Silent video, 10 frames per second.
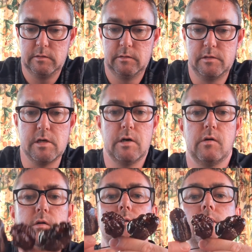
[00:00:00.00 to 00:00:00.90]

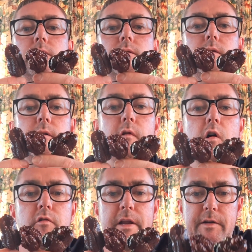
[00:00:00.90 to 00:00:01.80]
So I've
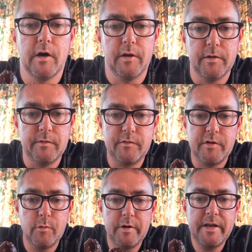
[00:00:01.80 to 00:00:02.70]
already done
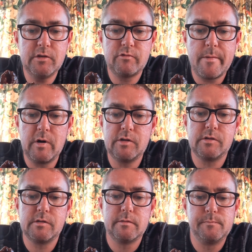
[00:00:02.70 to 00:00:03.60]
2 of these
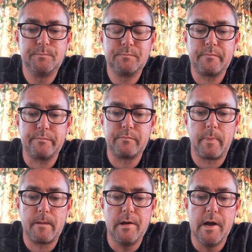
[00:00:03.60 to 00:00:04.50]
REMMERTs
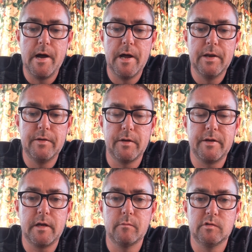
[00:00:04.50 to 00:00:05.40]
and I
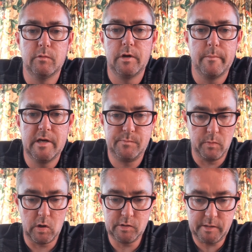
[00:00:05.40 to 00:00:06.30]
think it was one of the best
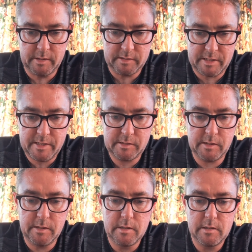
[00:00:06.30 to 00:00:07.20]
burns of the
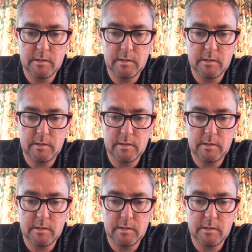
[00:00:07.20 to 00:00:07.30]
season.